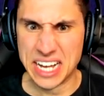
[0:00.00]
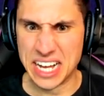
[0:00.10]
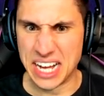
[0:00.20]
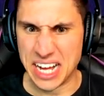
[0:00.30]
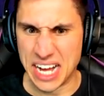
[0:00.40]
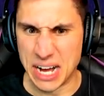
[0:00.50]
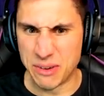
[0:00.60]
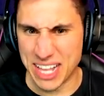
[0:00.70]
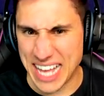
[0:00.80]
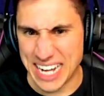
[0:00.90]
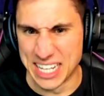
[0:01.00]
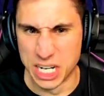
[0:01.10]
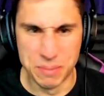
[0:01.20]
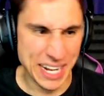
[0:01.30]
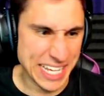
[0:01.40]
Uh, well, I got a
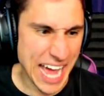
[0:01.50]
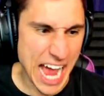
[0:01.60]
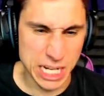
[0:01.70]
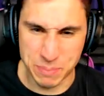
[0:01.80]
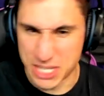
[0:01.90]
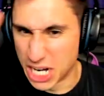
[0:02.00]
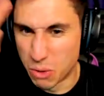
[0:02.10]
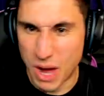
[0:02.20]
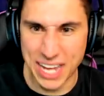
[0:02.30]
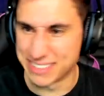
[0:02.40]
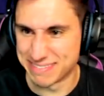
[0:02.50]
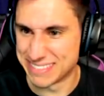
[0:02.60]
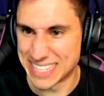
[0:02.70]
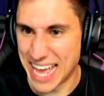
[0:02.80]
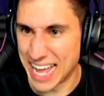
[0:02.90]
little bit of cash, but you know what?
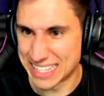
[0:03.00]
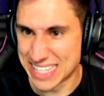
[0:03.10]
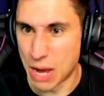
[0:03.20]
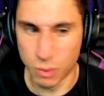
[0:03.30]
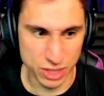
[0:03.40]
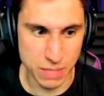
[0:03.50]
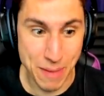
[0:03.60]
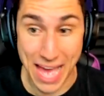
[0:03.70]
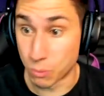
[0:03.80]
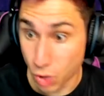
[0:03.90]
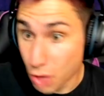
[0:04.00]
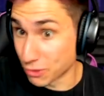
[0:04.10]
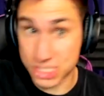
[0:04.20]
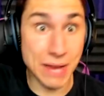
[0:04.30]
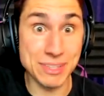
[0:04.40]
Nah, it's not worth the bat. We're
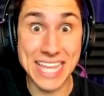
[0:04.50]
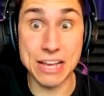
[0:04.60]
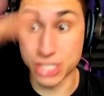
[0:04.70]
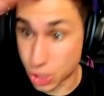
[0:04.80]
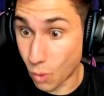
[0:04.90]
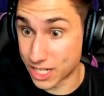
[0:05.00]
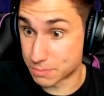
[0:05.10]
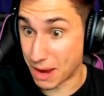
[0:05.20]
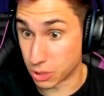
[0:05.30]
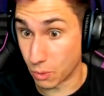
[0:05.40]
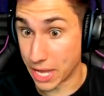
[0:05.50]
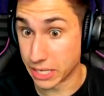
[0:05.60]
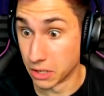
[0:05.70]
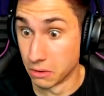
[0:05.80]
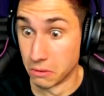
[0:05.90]
over 7,000 coins, by the
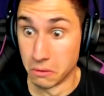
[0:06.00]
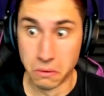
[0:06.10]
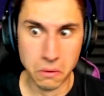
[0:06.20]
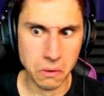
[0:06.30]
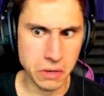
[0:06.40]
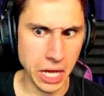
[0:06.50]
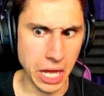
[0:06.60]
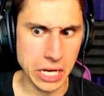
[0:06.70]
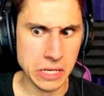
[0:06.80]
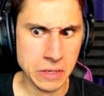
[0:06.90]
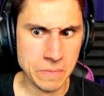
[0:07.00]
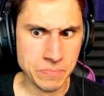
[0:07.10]
way. Okay.